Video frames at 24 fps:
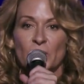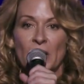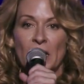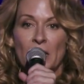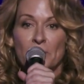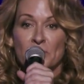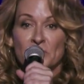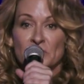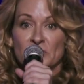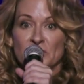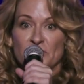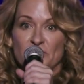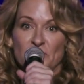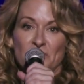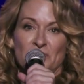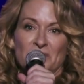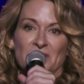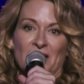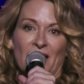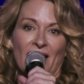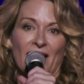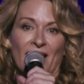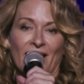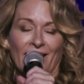What happens if you
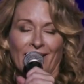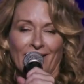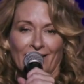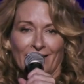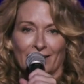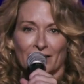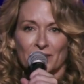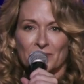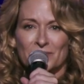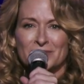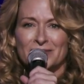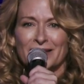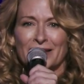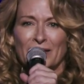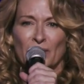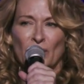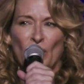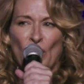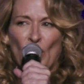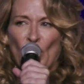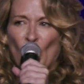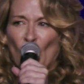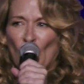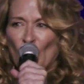die?" And I was
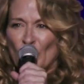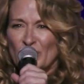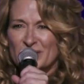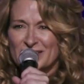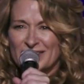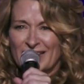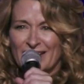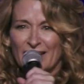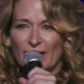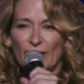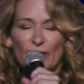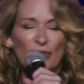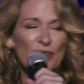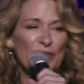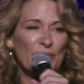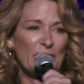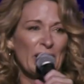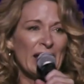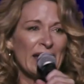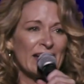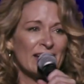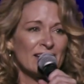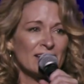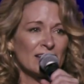like, "Is that a
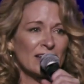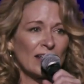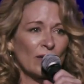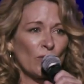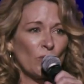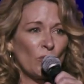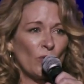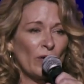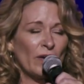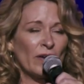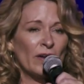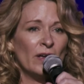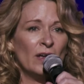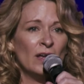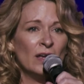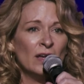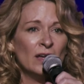threat? Like what?"